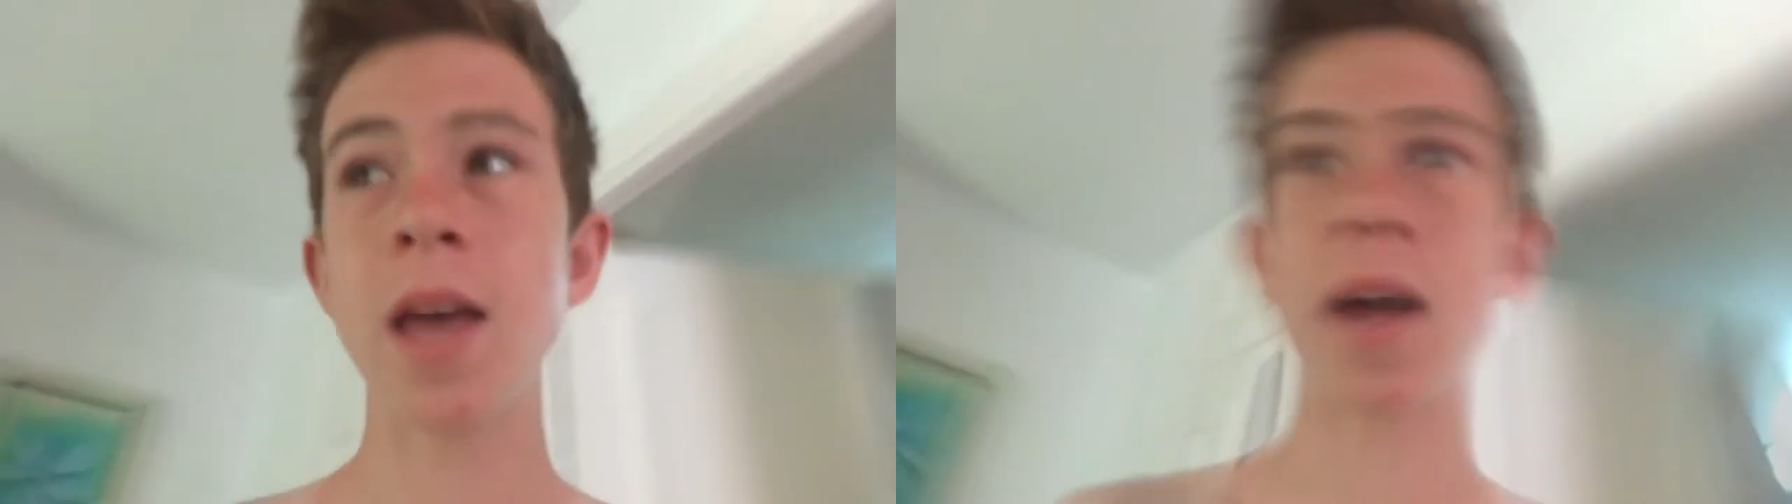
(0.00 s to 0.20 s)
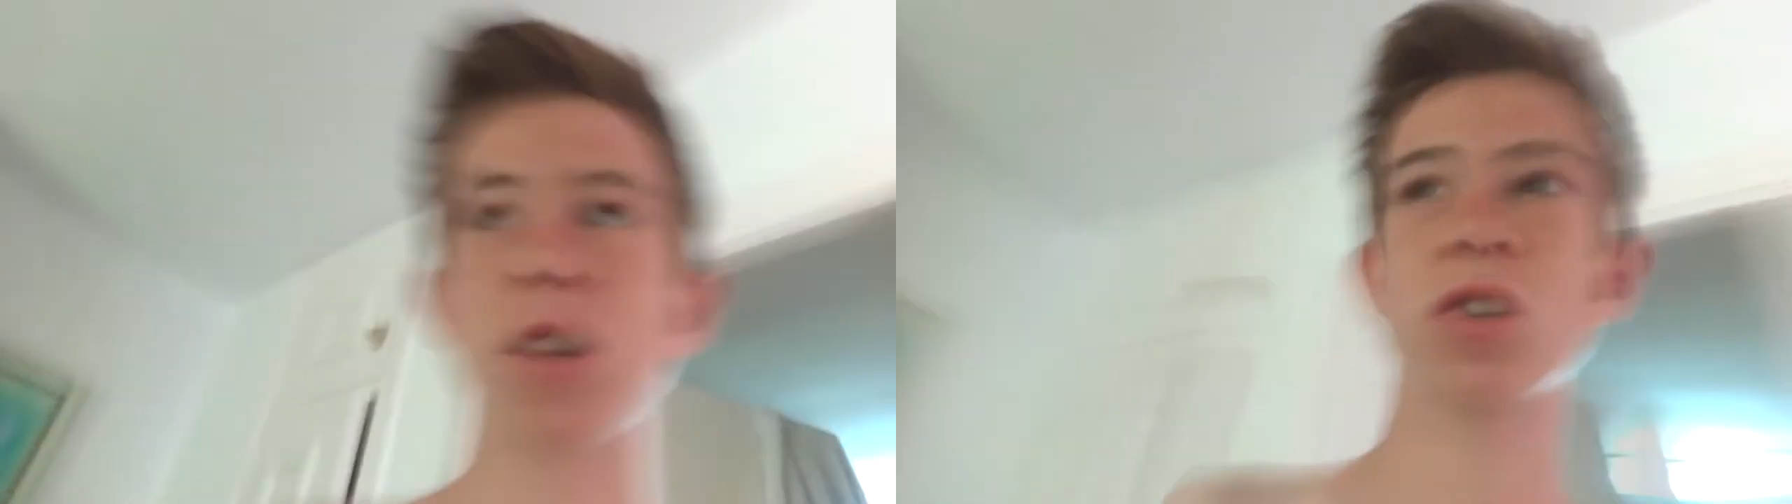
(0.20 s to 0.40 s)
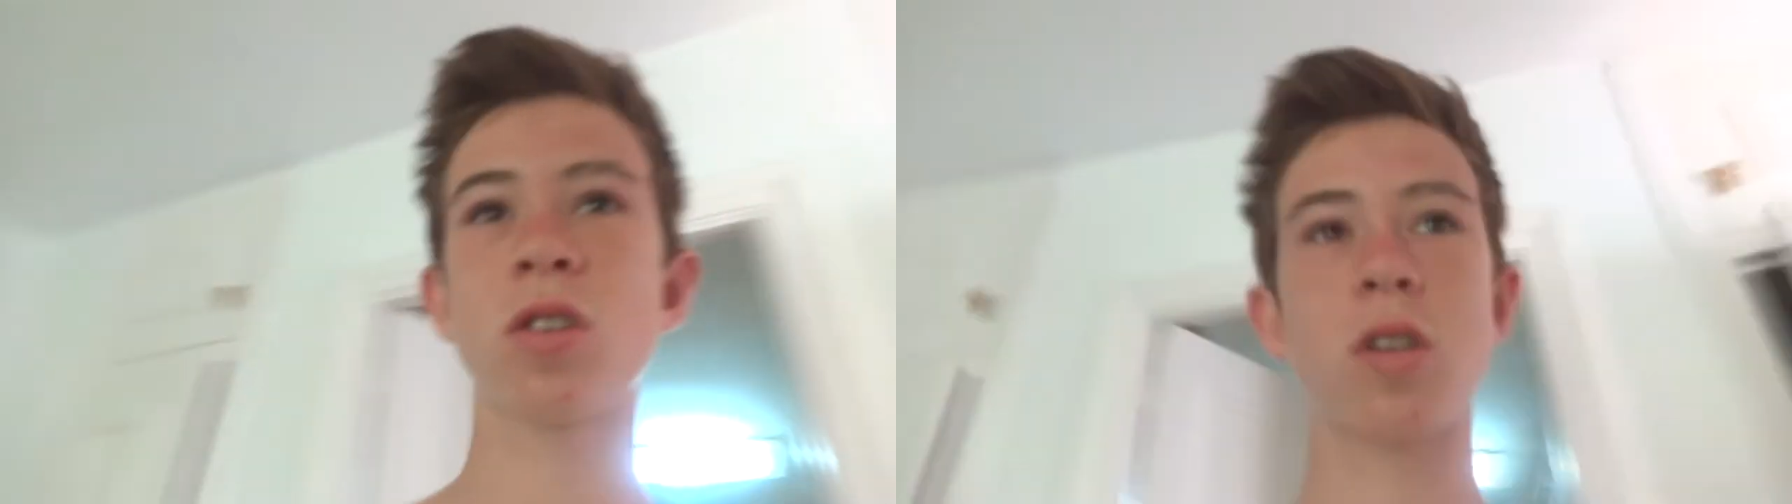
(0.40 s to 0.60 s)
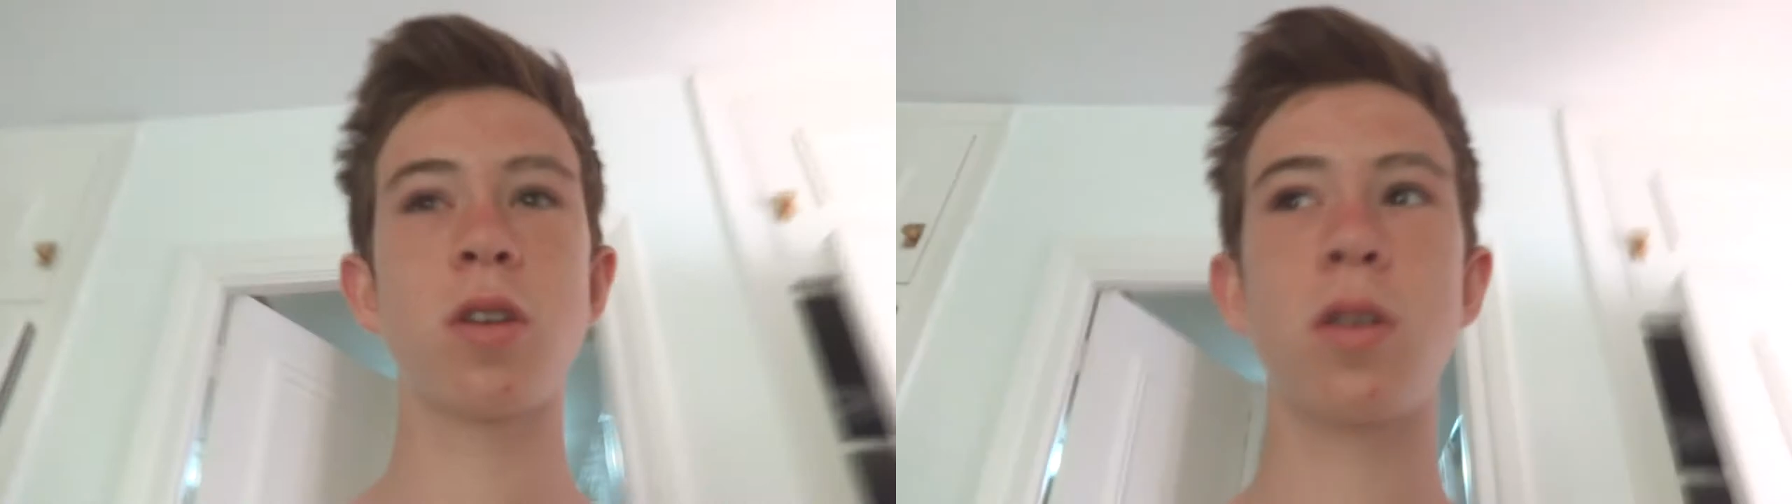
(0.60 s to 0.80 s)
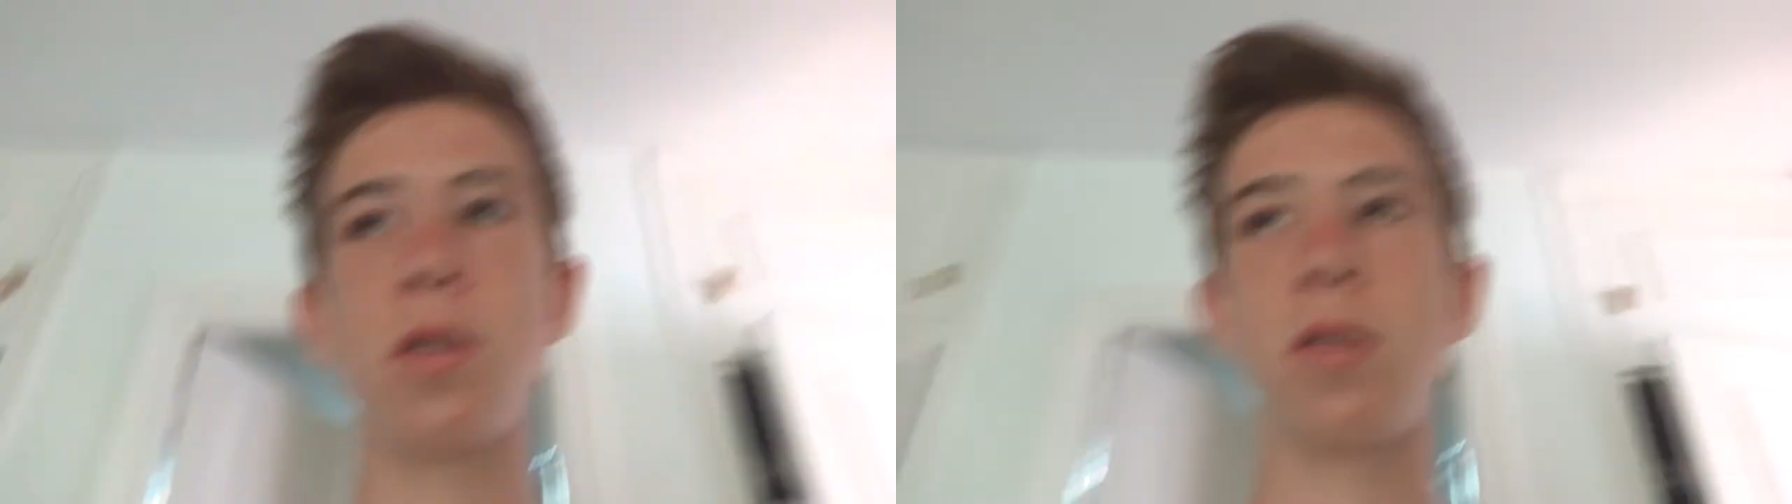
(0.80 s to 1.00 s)
And I just
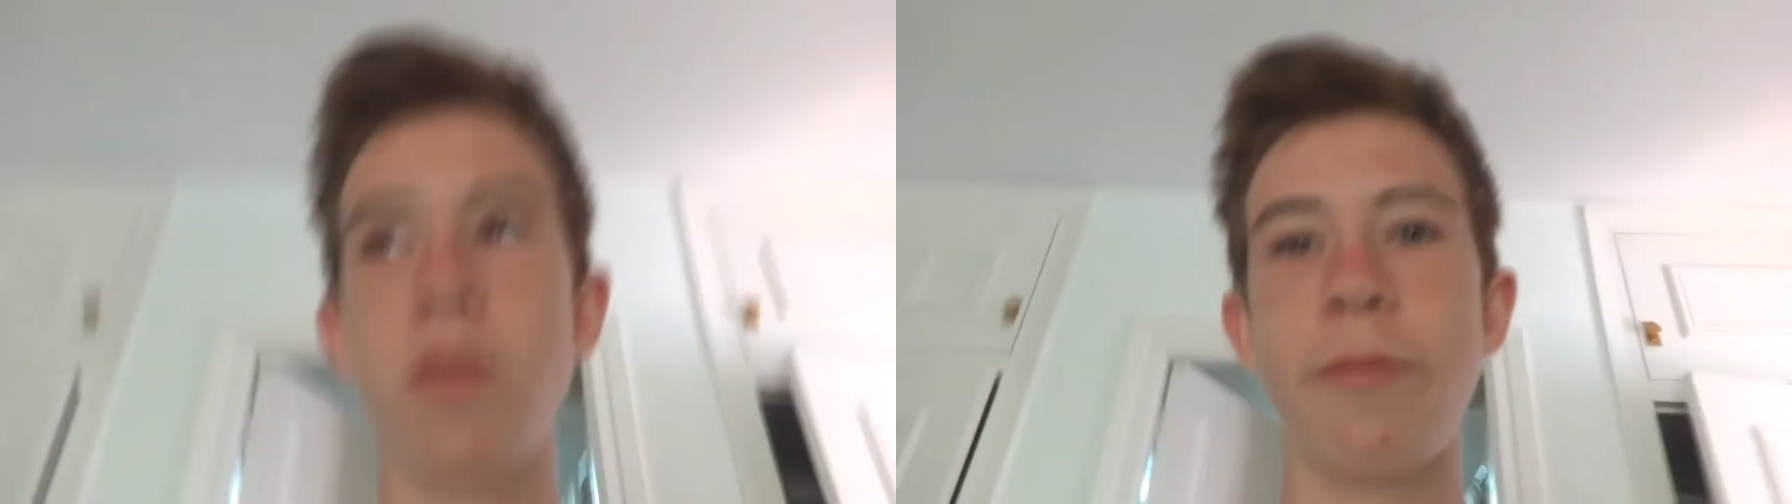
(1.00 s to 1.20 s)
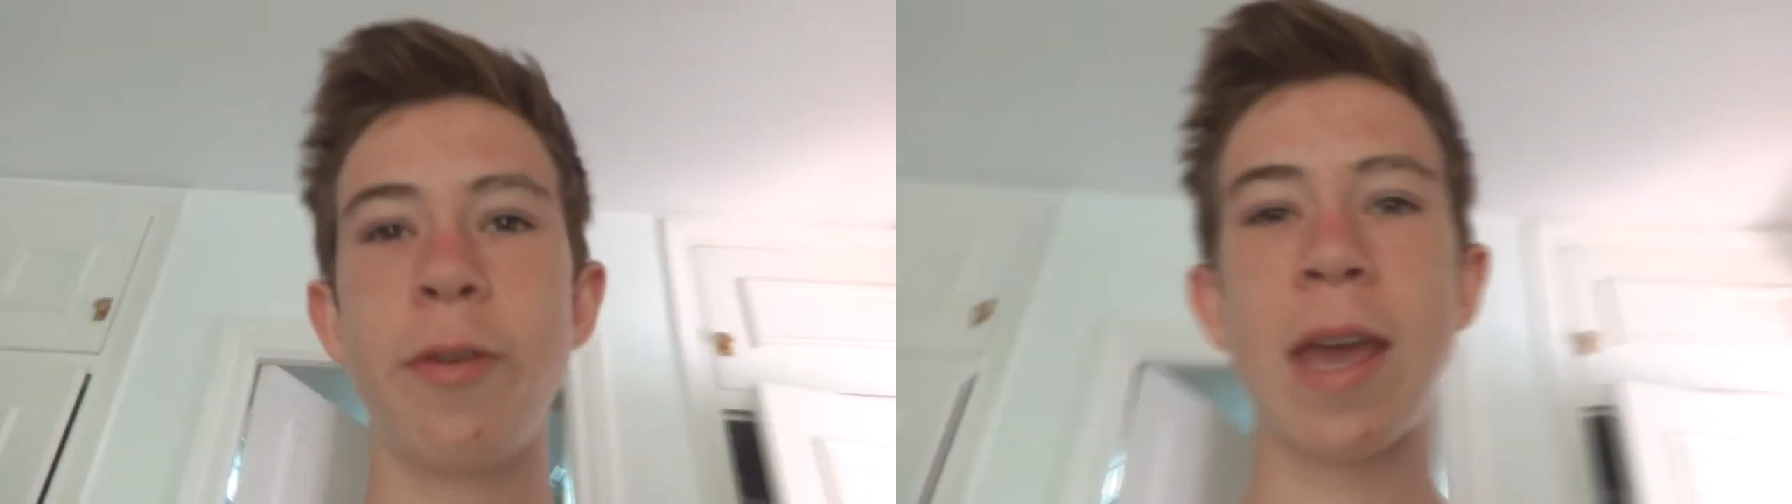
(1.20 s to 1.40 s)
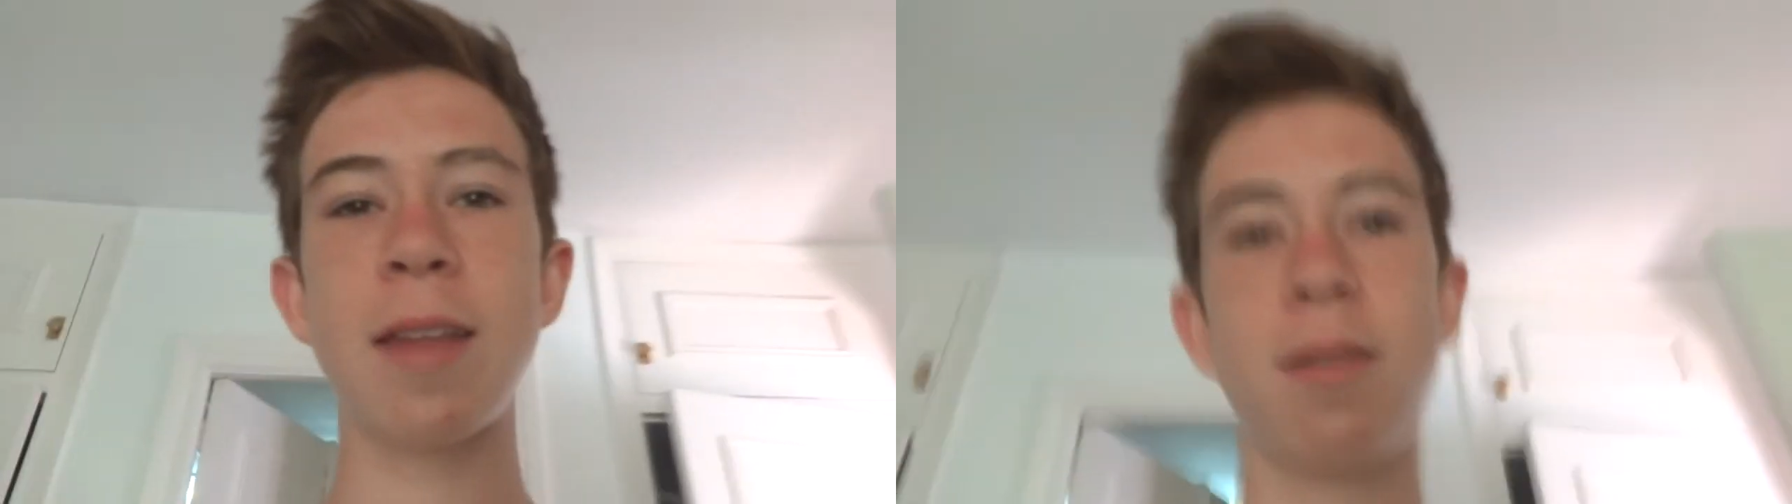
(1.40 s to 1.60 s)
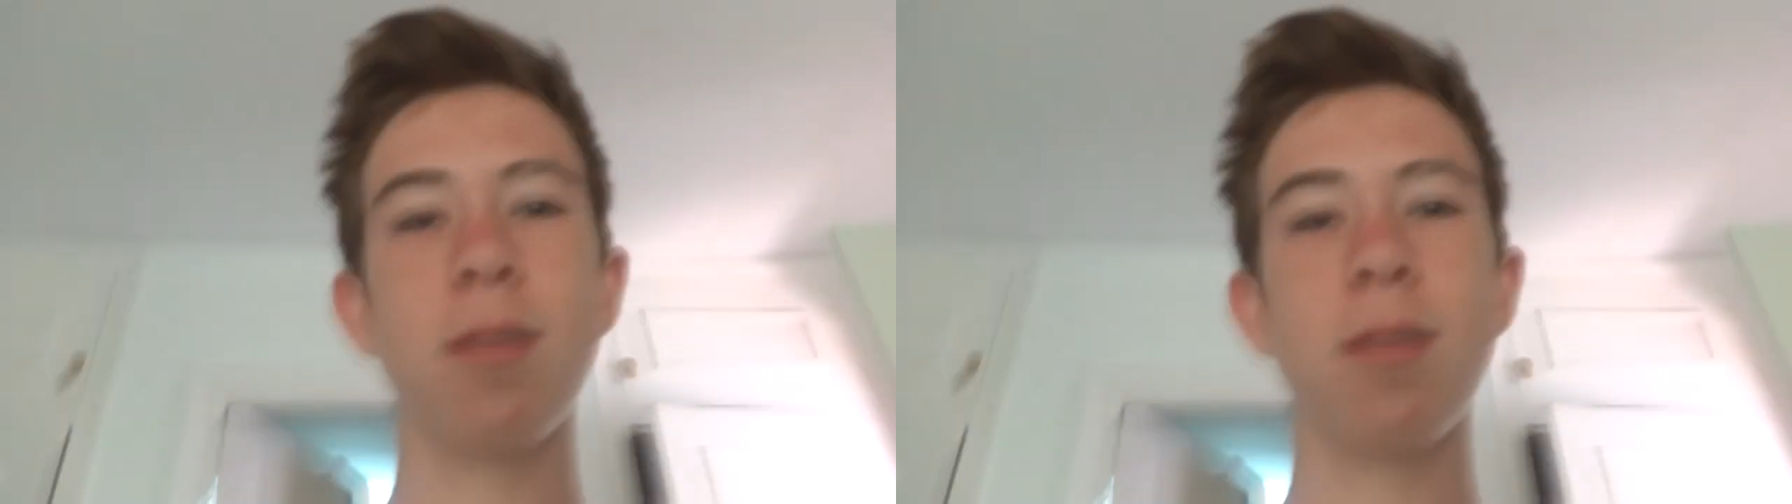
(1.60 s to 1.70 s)
forget